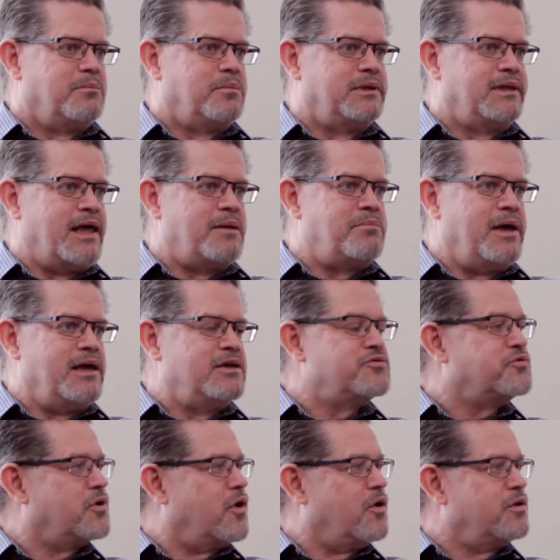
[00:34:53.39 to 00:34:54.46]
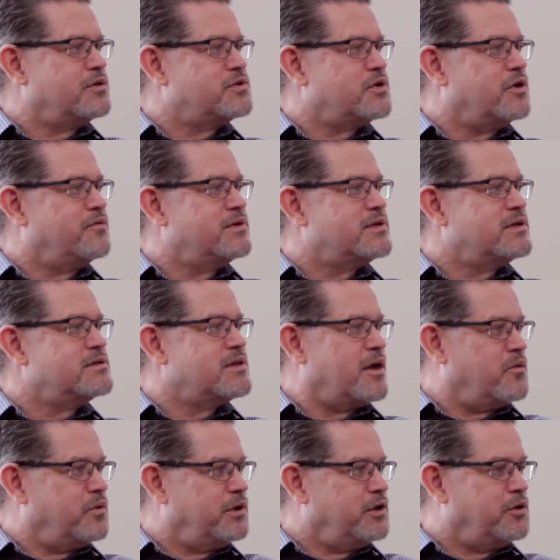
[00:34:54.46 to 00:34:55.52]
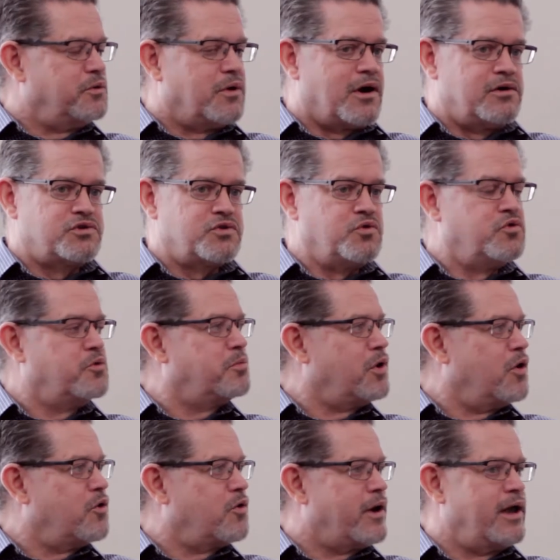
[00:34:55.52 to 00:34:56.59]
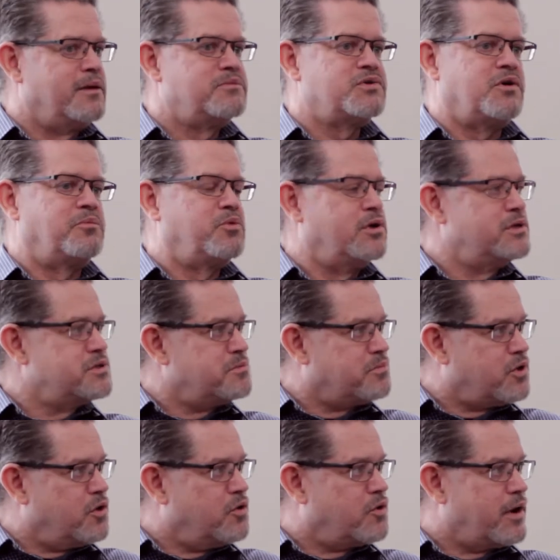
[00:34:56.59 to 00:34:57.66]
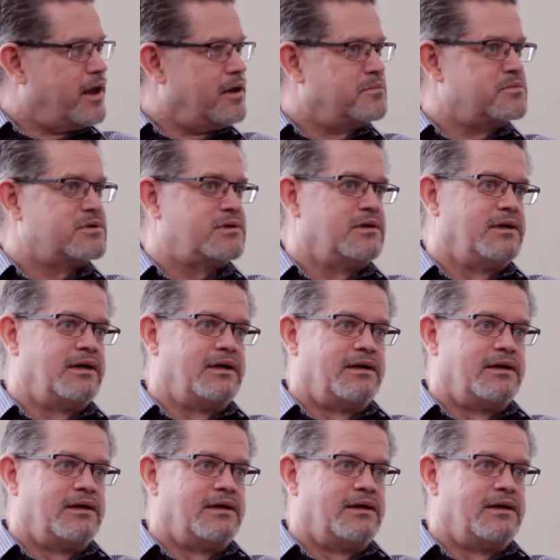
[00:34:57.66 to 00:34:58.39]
But that pays for all the services that we do, our school programs, our prison programs,